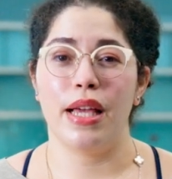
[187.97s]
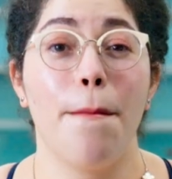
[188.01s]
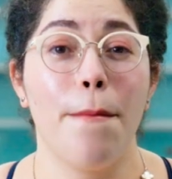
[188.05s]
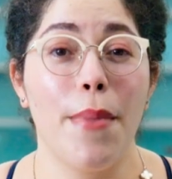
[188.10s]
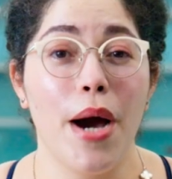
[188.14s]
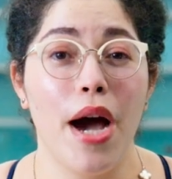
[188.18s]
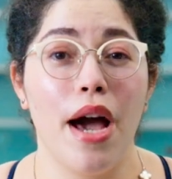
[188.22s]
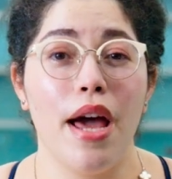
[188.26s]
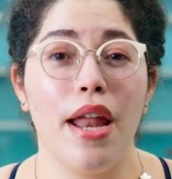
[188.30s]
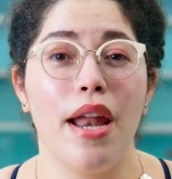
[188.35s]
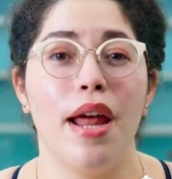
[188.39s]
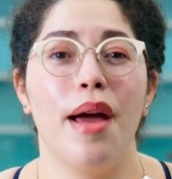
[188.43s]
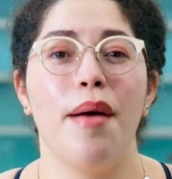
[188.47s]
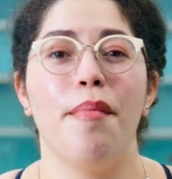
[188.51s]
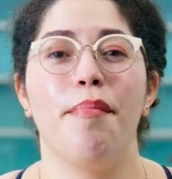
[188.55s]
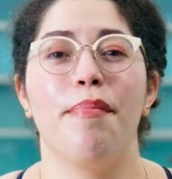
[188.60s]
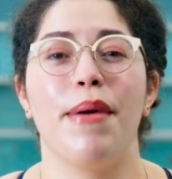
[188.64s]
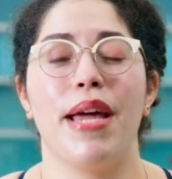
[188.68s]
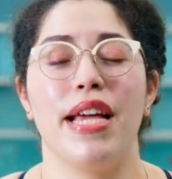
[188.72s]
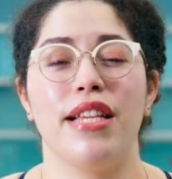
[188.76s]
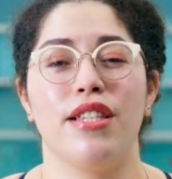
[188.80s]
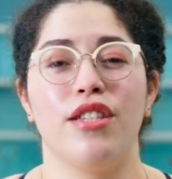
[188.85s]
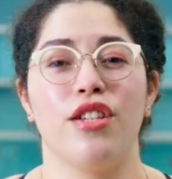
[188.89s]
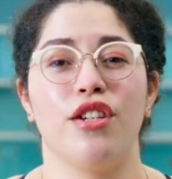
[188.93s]
But
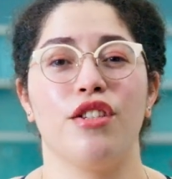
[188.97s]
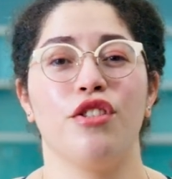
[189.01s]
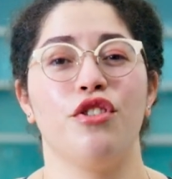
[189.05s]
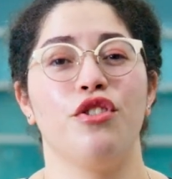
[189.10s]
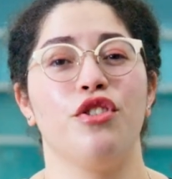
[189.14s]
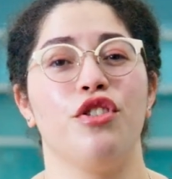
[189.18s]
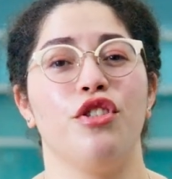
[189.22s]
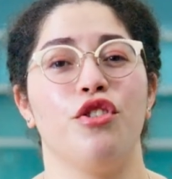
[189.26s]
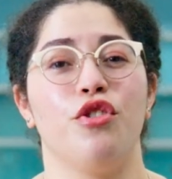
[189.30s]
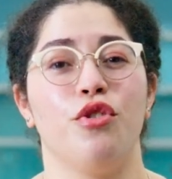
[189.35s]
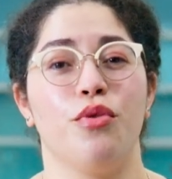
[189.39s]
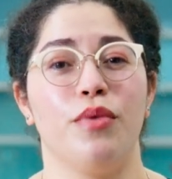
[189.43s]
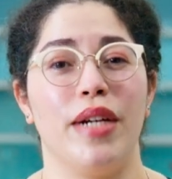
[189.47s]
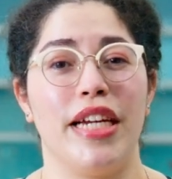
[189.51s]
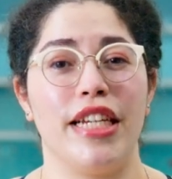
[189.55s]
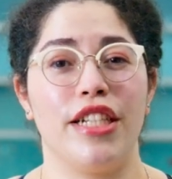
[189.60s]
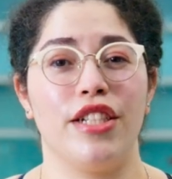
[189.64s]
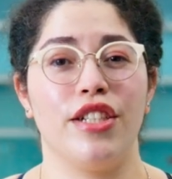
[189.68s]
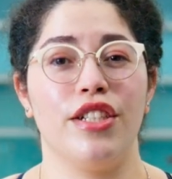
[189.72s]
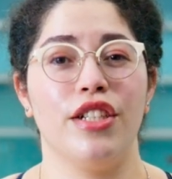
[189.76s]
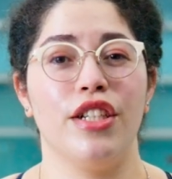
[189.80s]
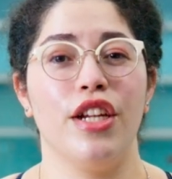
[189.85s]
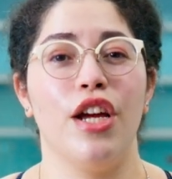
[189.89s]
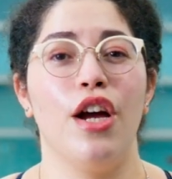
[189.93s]
based on your
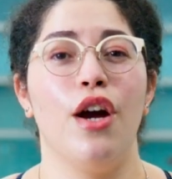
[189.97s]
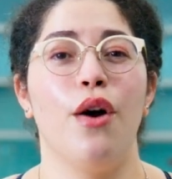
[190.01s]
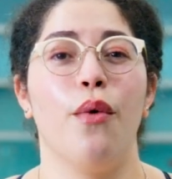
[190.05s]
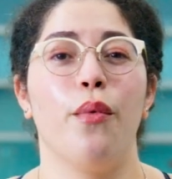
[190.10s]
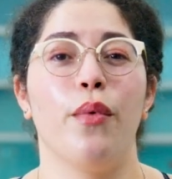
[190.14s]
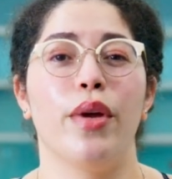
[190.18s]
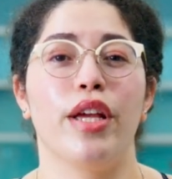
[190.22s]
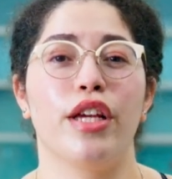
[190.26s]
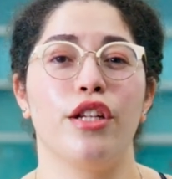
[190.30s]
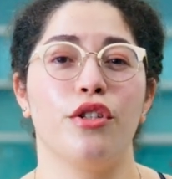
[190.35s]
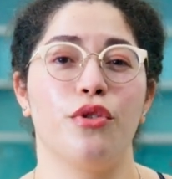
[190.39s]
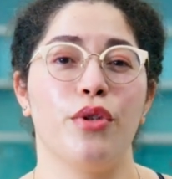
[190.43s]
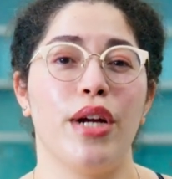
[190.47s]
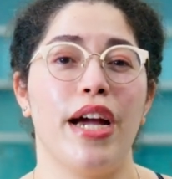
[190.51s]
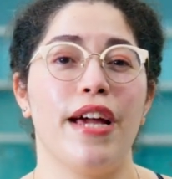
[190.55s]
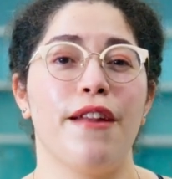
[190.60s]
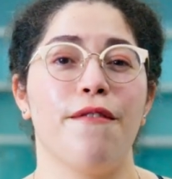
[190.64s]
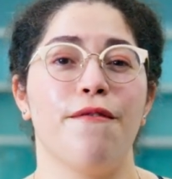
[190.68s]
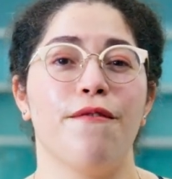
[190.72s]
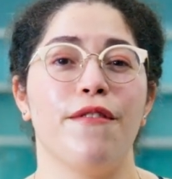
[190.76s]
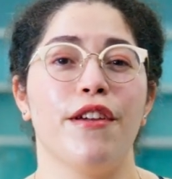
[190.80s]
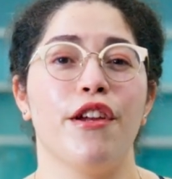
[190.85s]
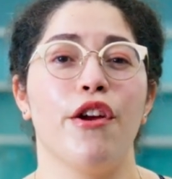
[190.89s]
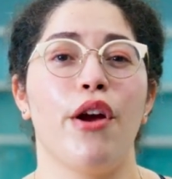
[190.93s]
situation, we can try
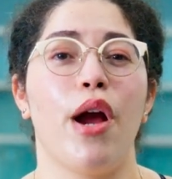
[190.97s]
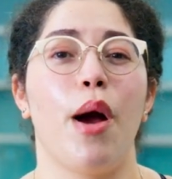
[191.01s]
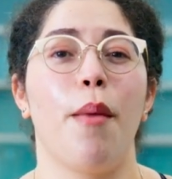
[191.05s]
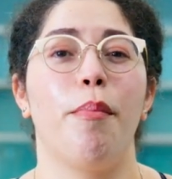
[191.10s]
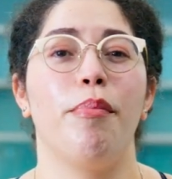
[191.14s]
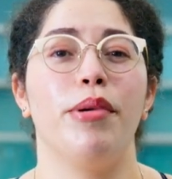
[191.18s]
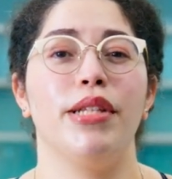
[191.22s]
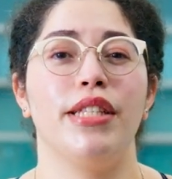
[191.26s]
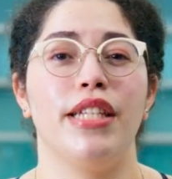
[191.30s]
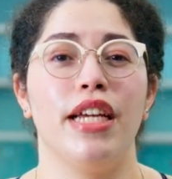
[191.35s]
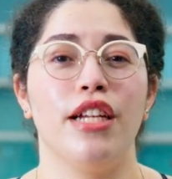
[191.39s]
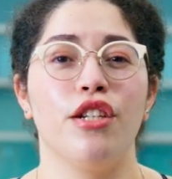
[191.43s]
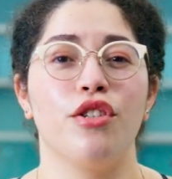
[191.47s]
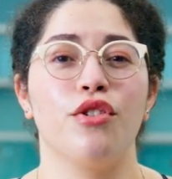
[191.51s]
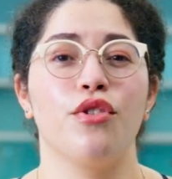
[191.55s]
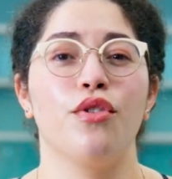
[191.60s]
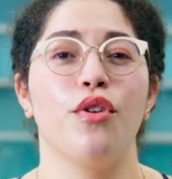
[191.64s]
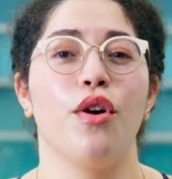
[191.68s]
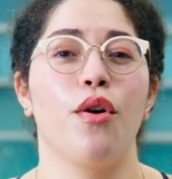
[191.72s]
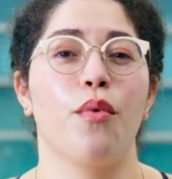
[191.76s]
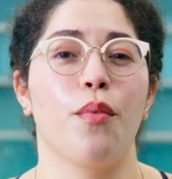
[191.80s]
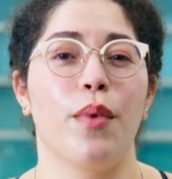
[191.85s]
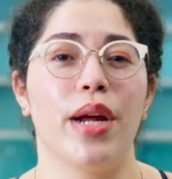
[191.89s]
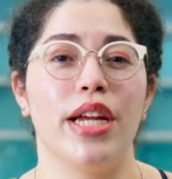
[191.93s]
to figure out
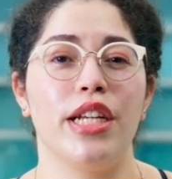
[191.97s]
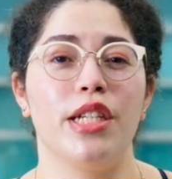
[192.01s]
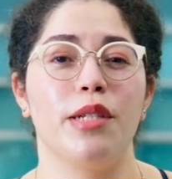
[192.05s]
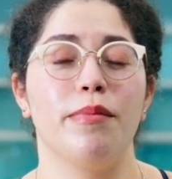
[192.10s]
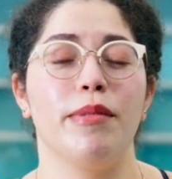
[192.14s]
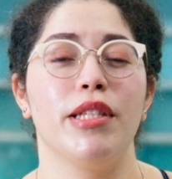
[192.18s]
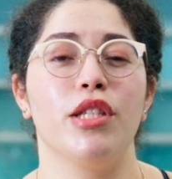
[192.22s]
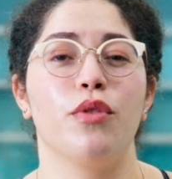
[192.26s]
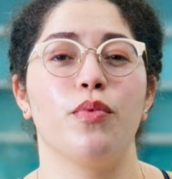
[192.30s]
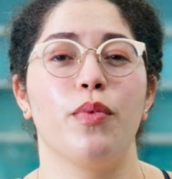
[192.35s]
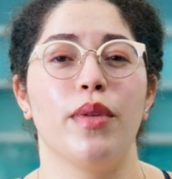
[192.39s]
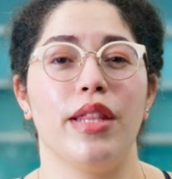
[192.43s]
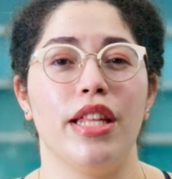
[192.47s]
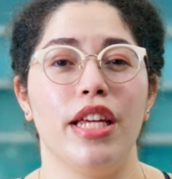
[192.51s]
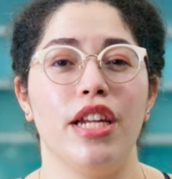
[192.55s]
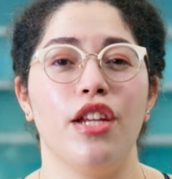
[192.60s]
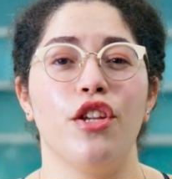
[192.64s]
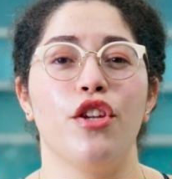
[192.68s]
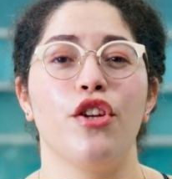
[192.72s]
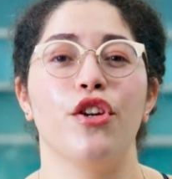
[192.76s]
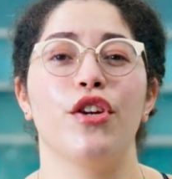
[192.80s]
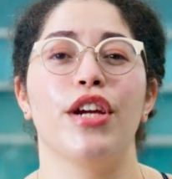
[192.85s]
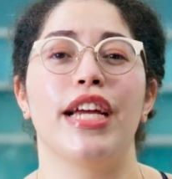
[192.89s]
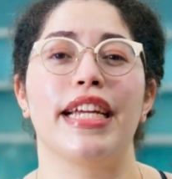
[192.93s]
potential arrangements
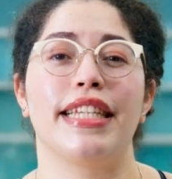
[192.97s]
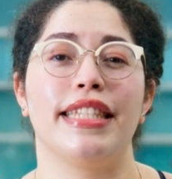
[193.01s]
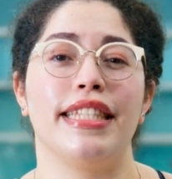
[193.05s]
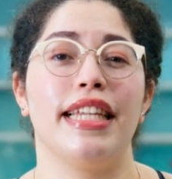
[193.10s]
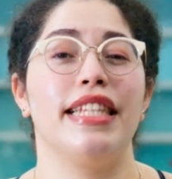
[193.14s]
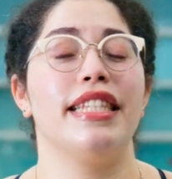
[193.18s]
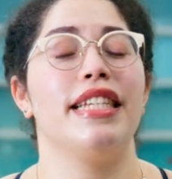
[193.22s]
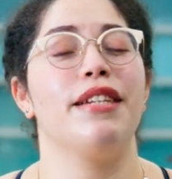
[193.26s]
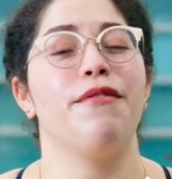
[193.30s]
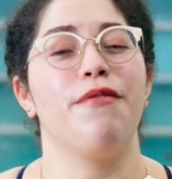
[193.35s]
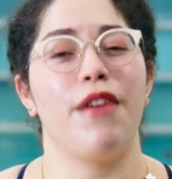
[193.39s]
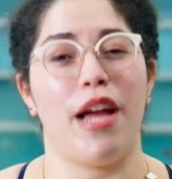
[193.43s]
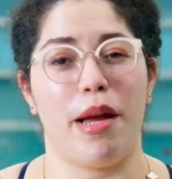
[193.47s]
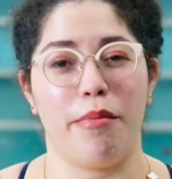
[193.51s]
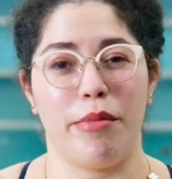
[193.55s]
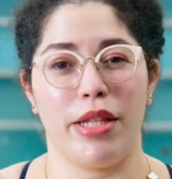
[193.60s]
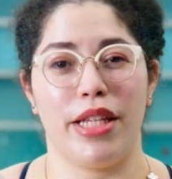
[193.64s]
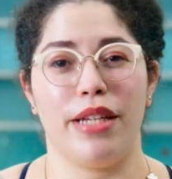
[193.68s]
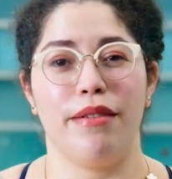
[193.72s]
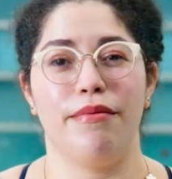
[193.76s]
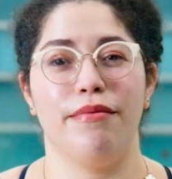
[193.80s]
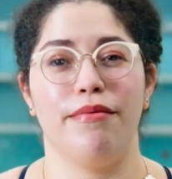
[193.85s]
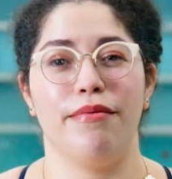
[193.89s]
within your extended family.